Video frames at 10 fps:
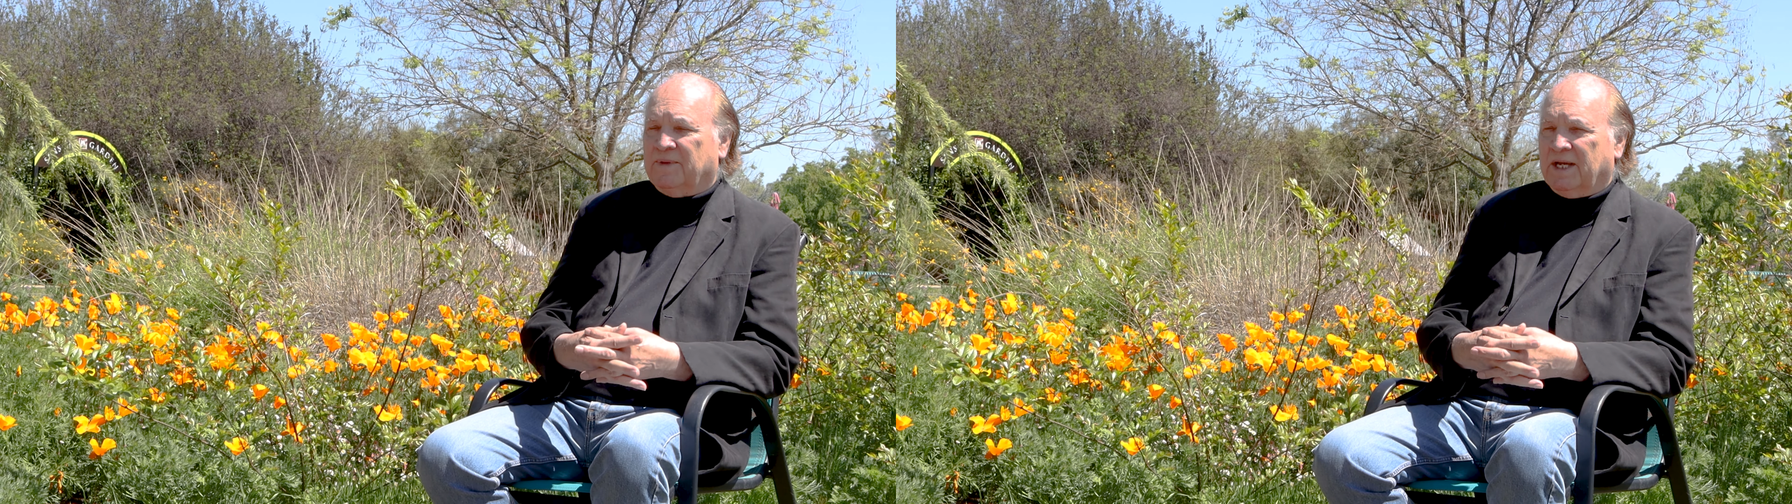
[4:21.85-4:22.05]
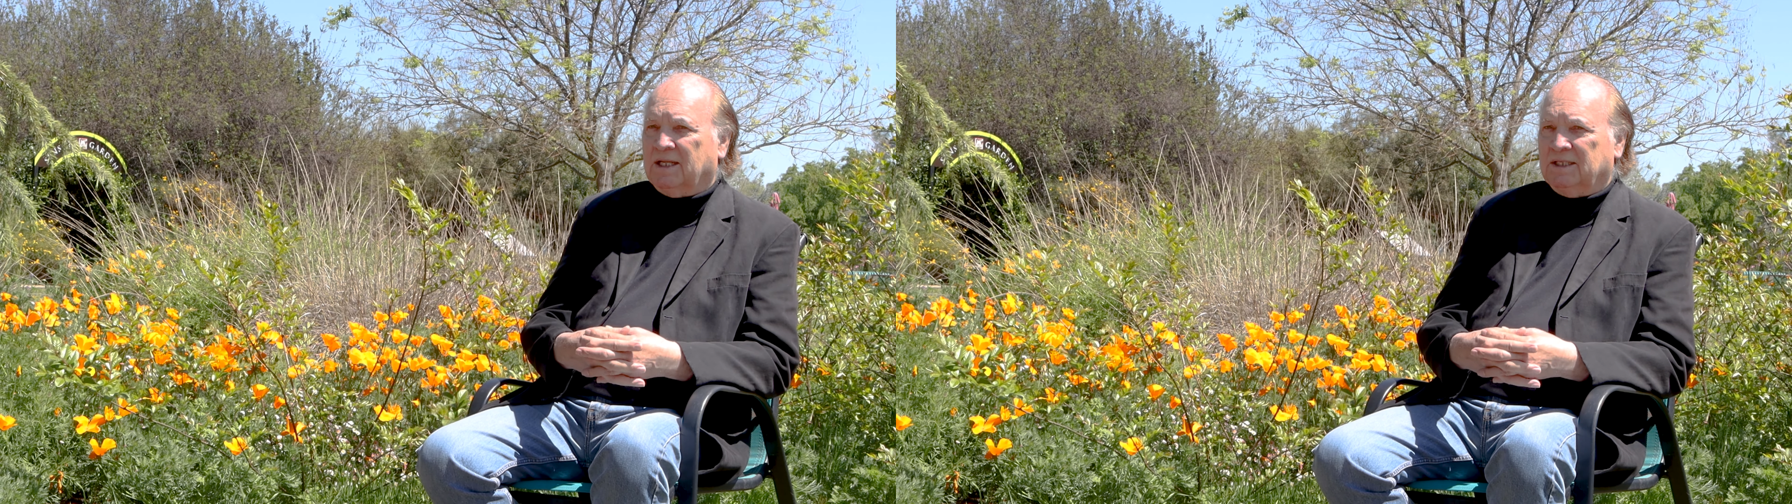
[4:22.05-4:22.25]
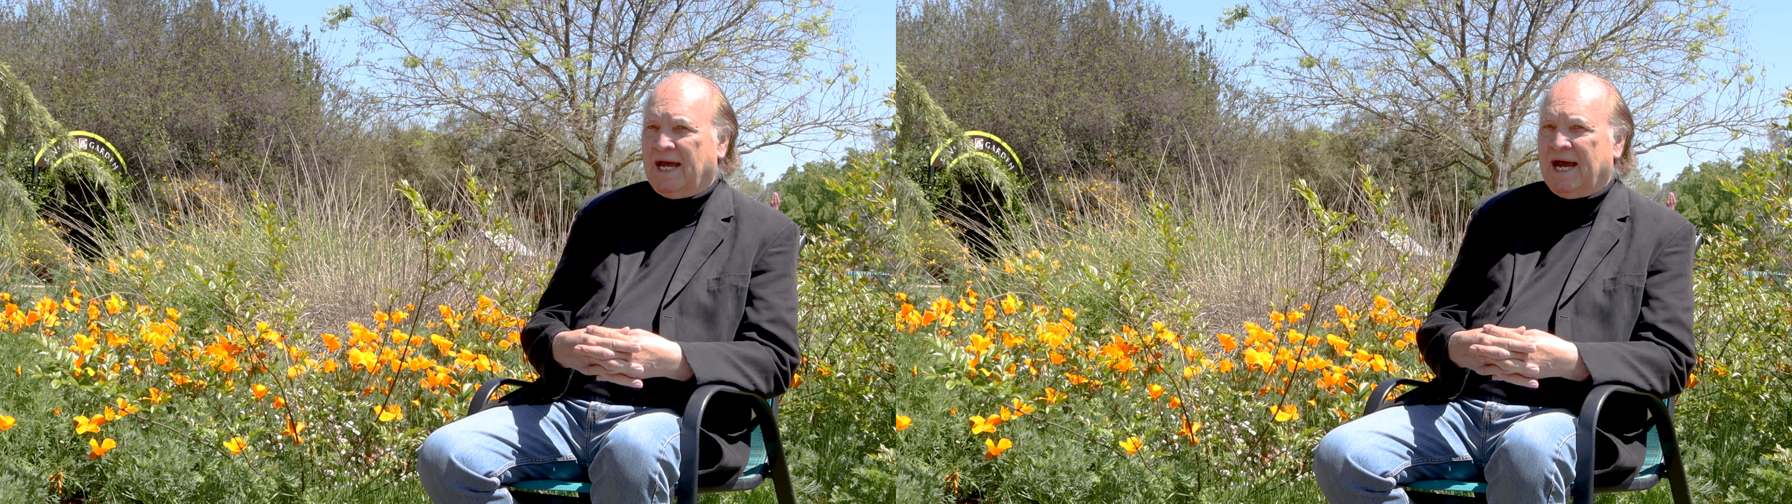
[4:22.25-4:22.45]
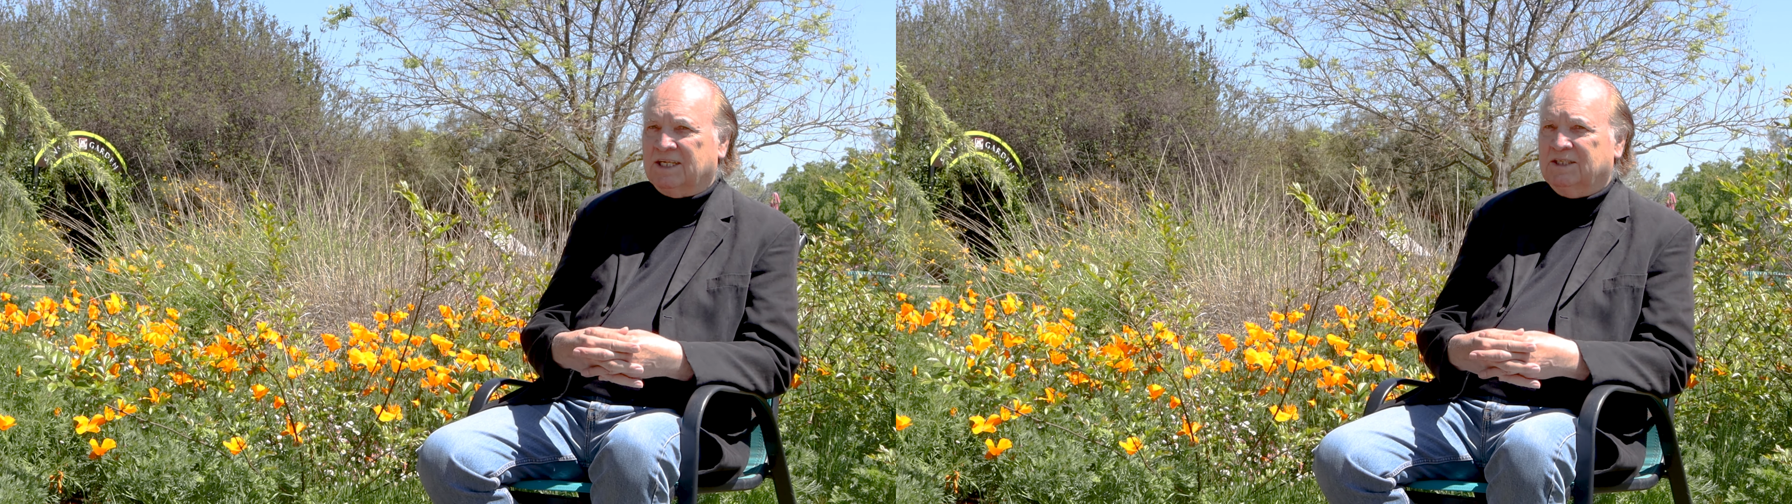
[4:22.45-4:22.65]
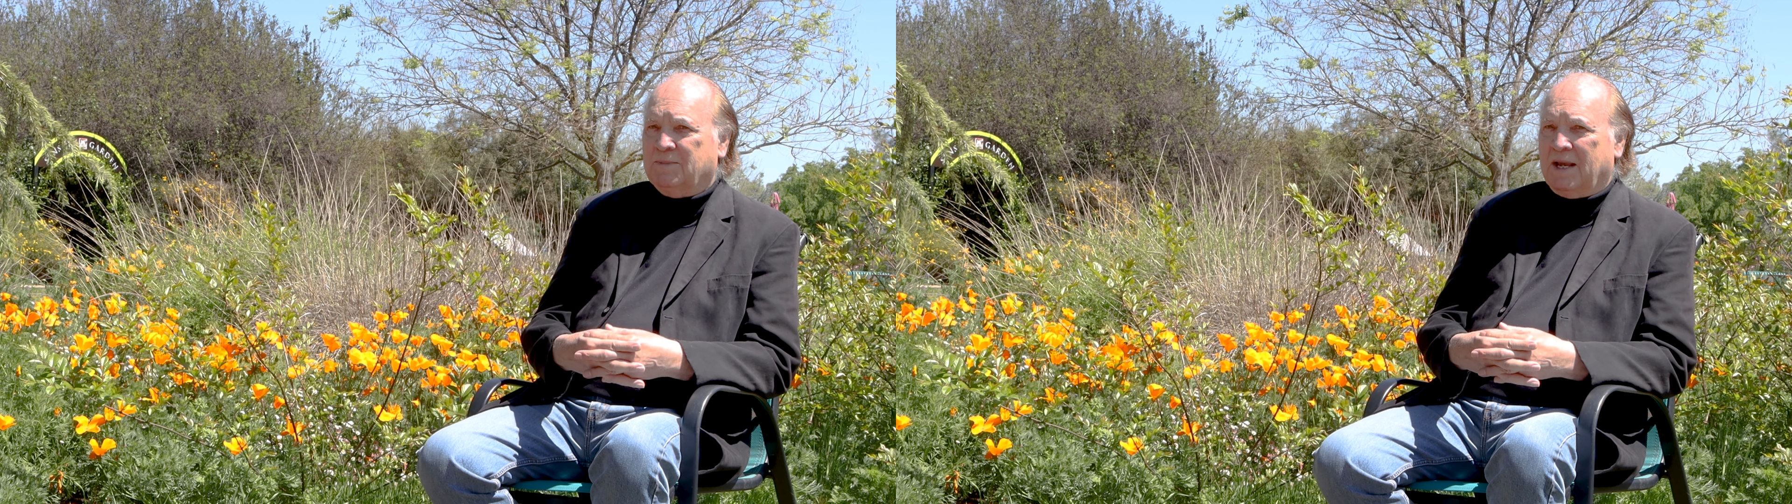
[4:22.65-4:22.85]
they'll
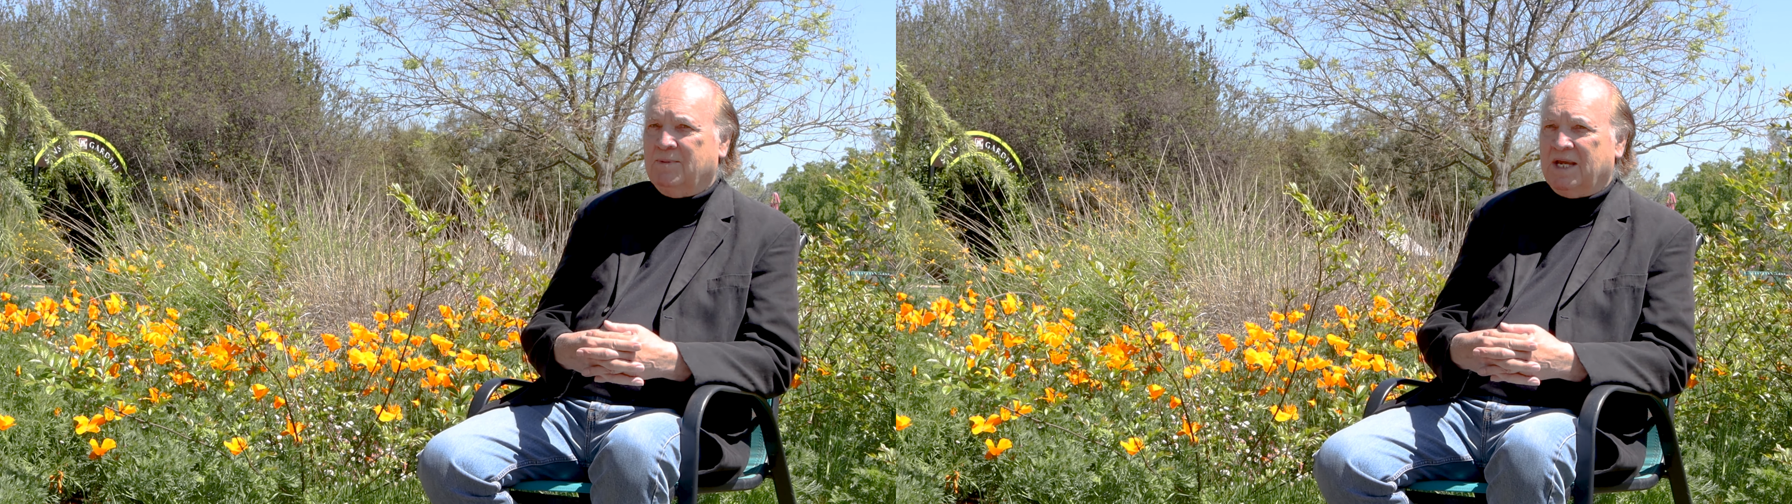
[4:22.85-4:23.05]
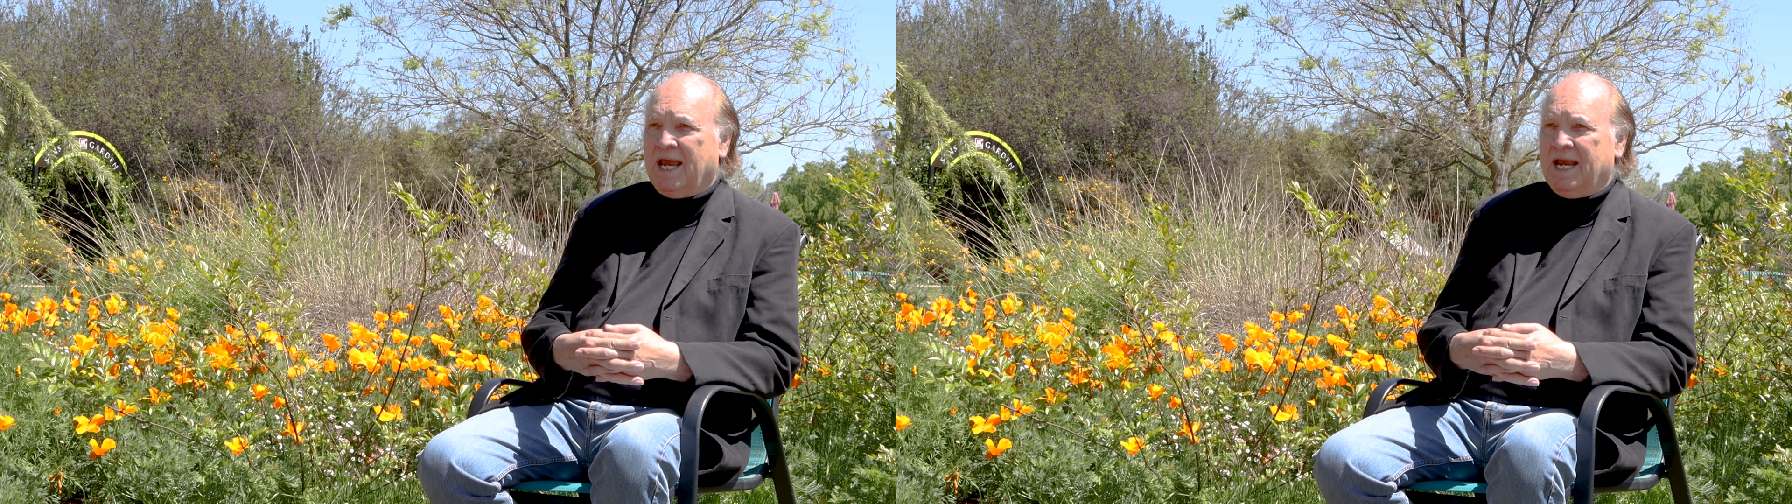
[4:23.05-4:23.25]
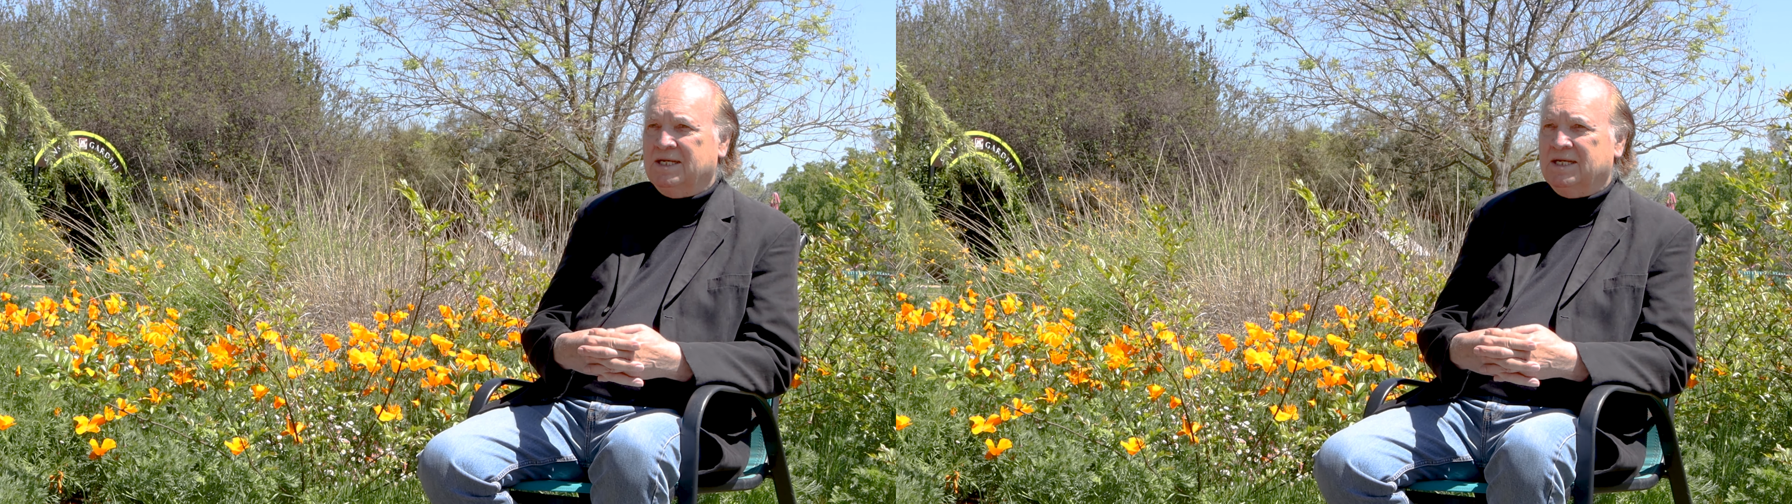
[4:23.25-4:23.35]
last maybe